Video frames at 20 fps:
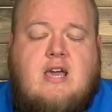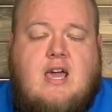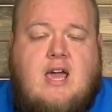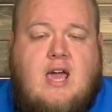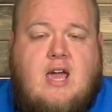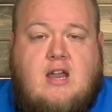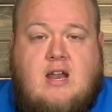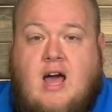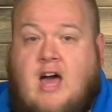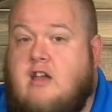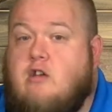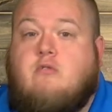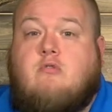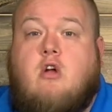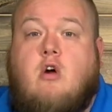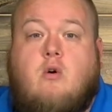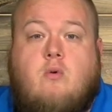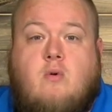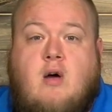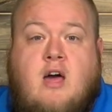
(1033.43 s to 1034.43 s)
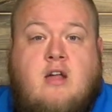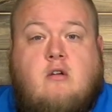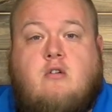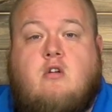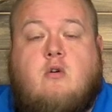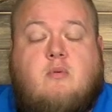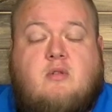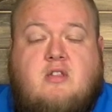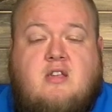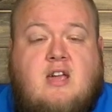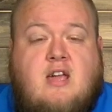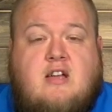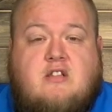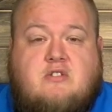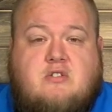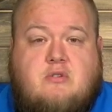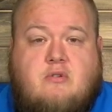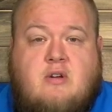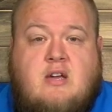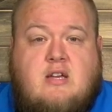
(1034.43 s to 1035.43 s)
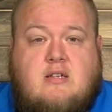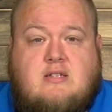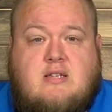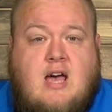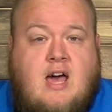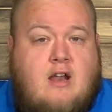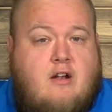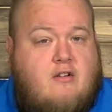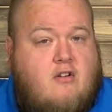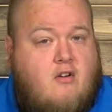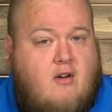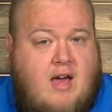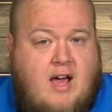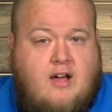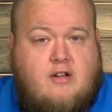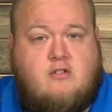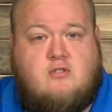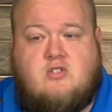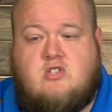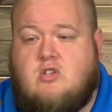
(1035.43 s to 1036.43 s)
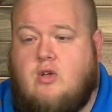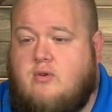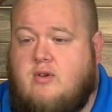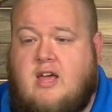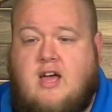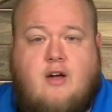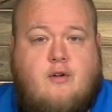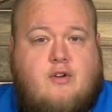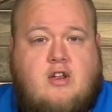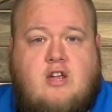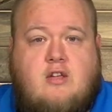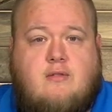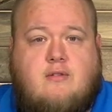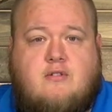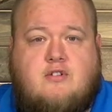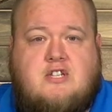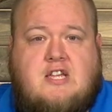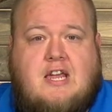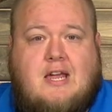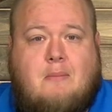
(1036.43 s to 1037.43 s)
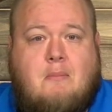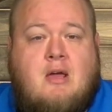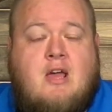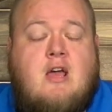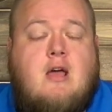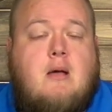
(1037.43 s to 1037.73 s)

And I don't know what the answer is. I don't know how you slow down either team.